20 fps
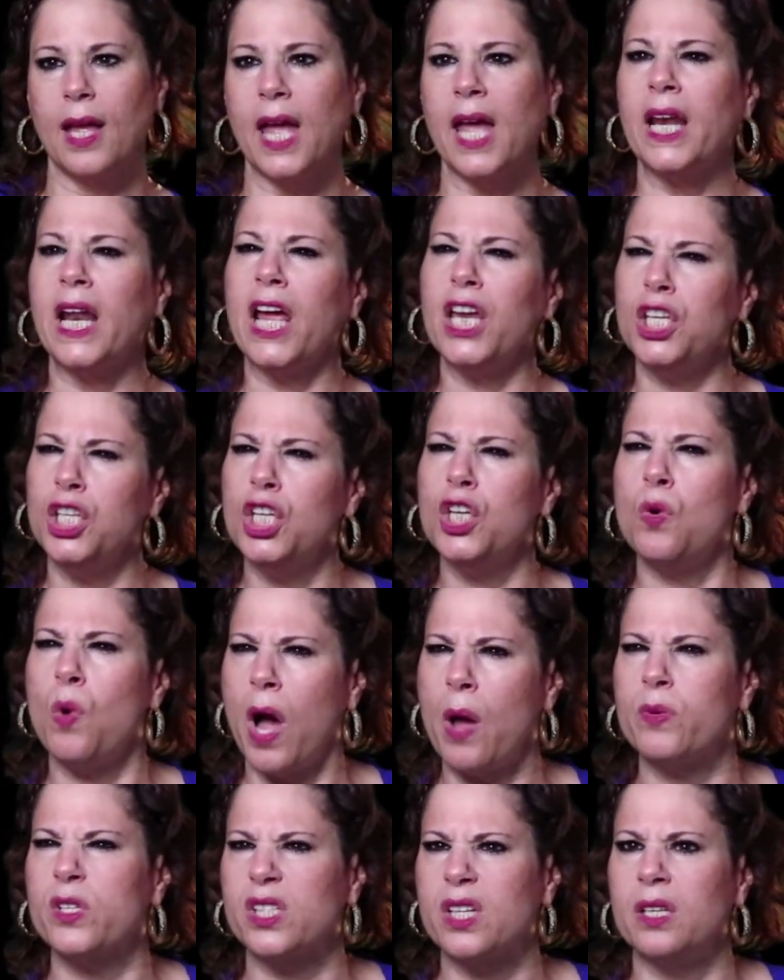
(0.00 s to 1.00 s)
And I knew
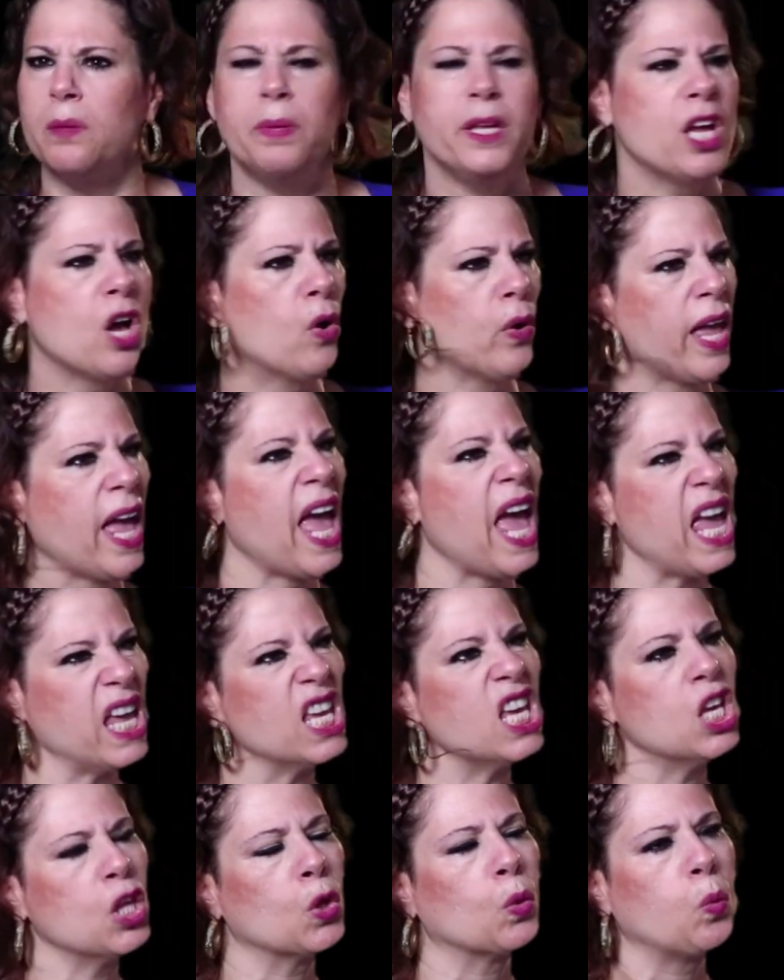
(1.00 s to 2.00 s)
I was going to be okay
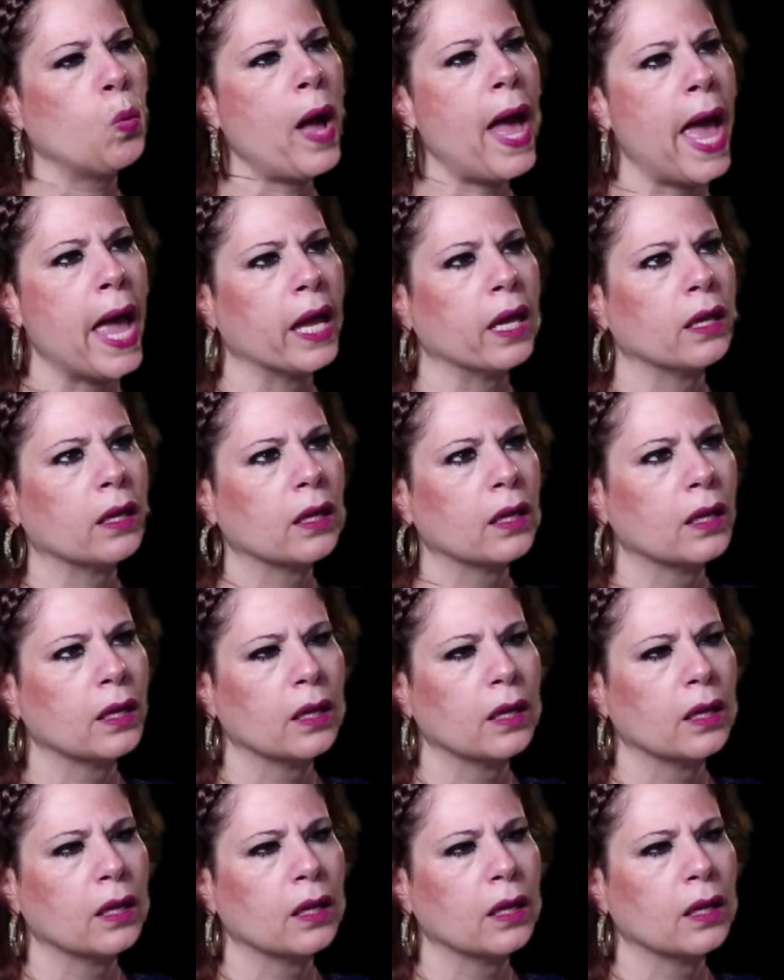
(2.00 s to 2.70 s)
either way.